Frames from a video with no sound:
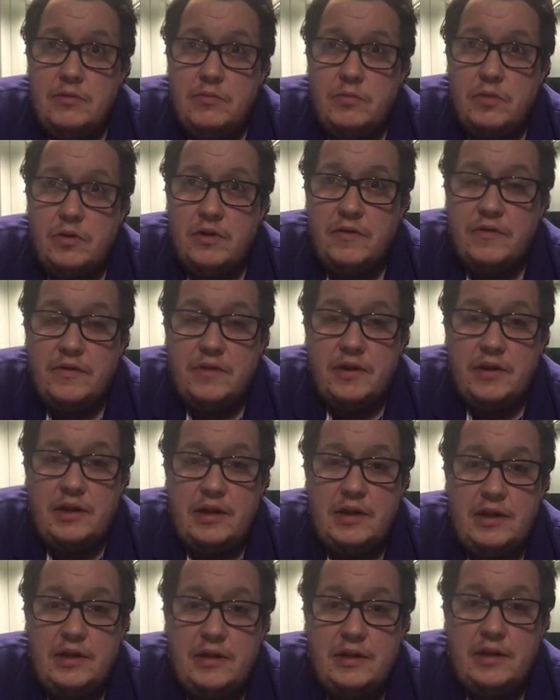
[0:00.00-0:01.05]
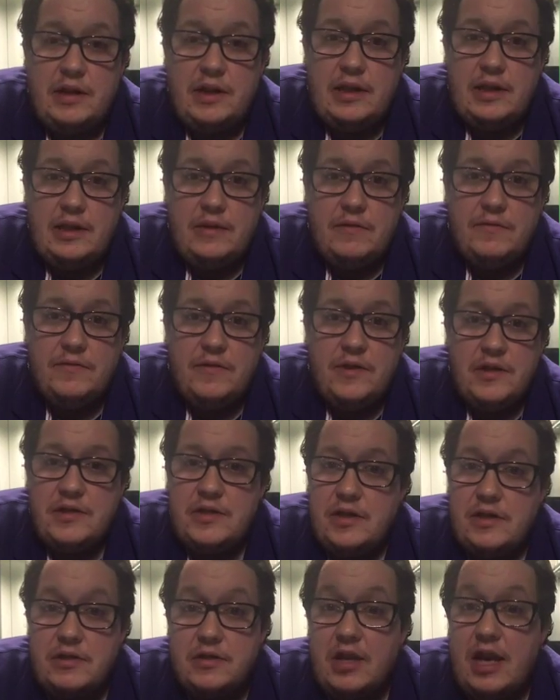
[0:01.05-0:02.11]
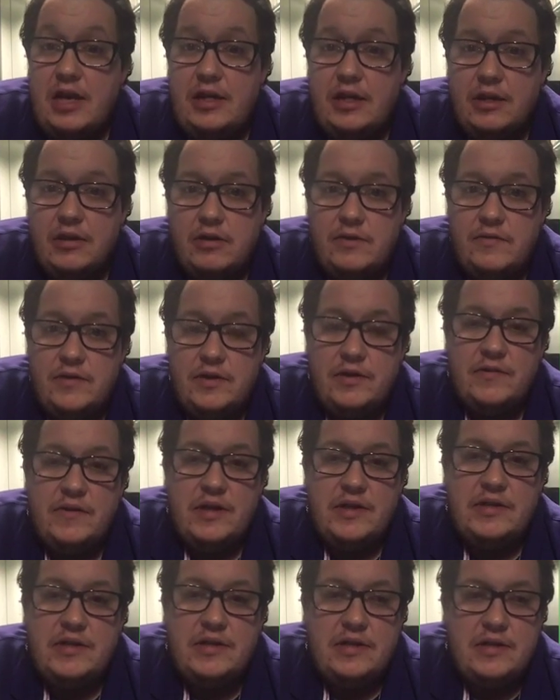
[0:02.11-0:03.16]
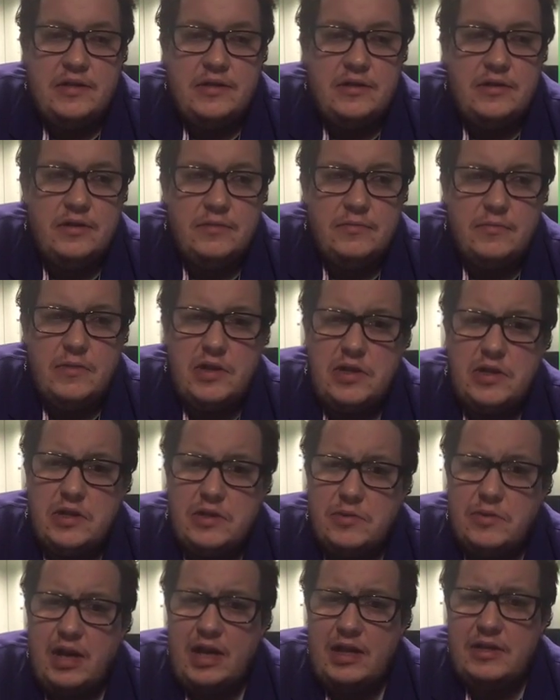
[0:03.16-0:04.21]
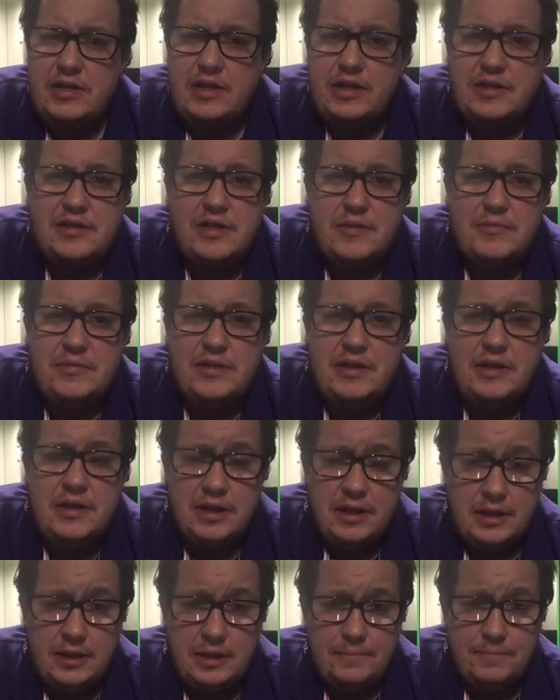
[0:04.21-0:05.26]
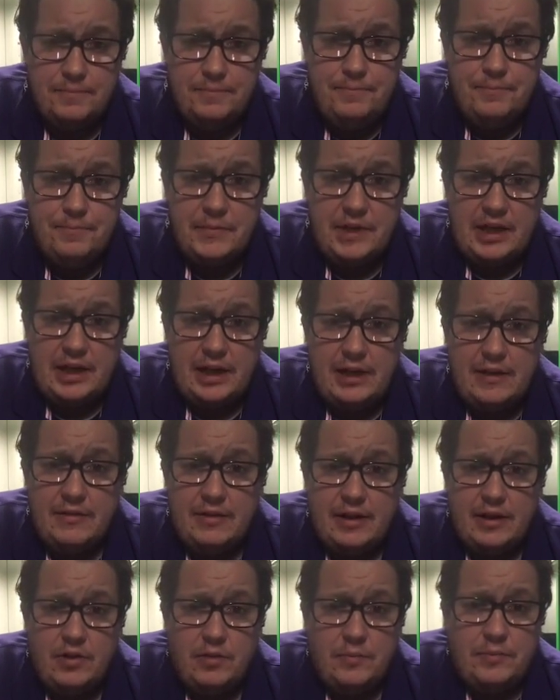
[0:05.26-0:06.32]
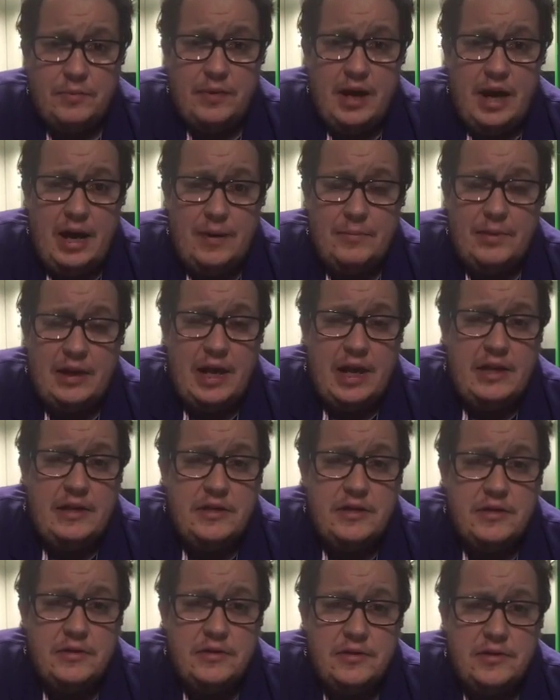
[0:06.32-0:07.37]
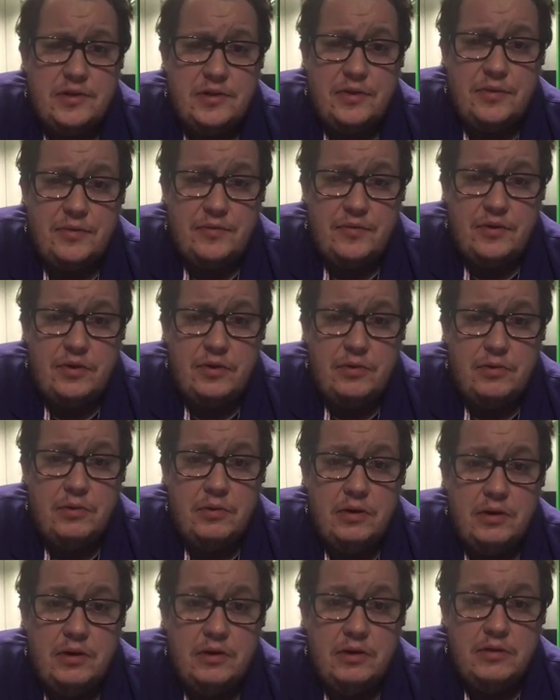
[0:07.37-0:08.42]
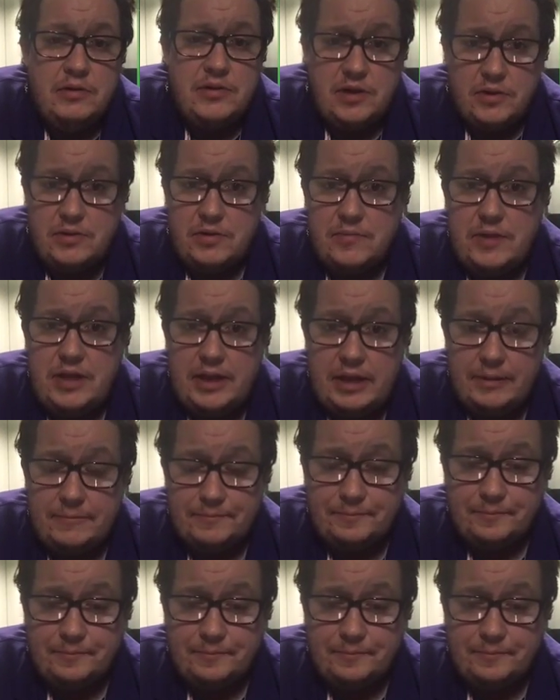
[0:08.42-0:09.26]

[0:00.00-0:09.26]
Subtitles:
one of the first things that any kind of university has done, which is we actually accepted clearing up applications through social media.